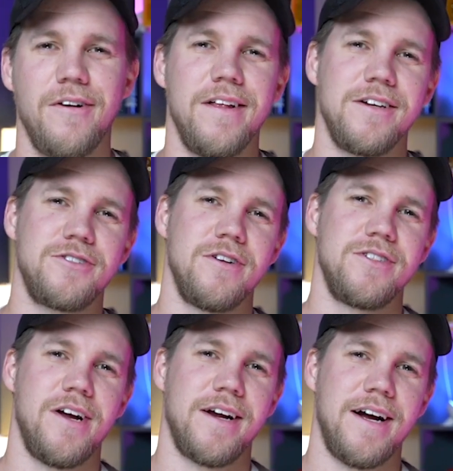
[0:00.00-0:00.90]

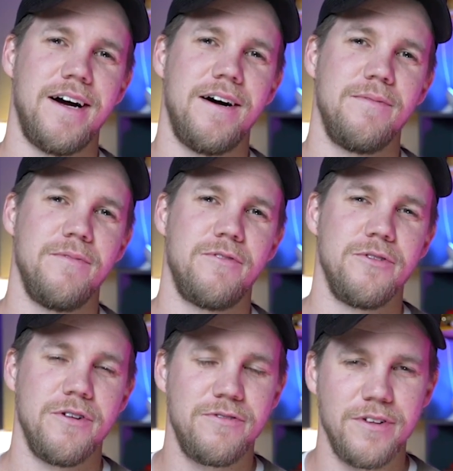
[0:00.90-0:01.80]
greatlakeschurch.com for
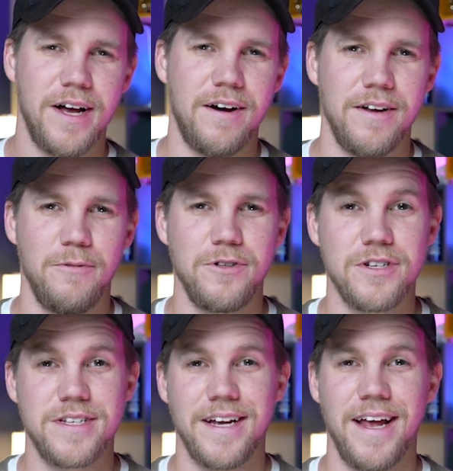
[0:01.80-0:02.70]
you to fill out, and we'll
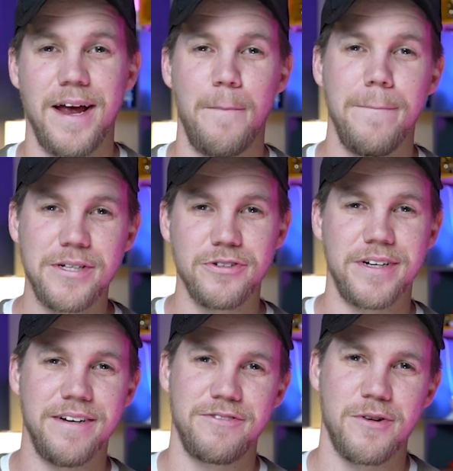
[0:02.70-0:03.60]
just send a mystery
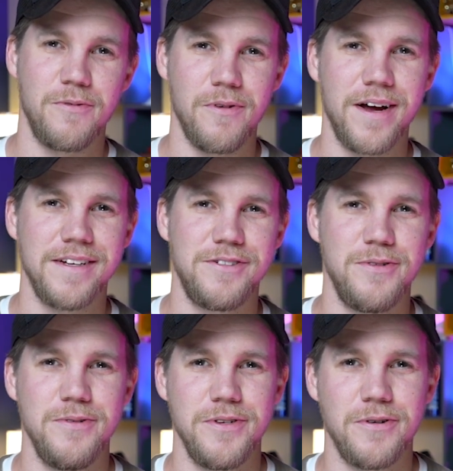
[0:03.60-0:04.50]
gift right
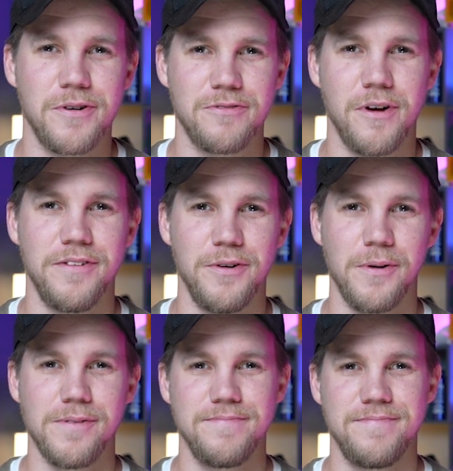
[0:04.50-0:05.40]
to your front door.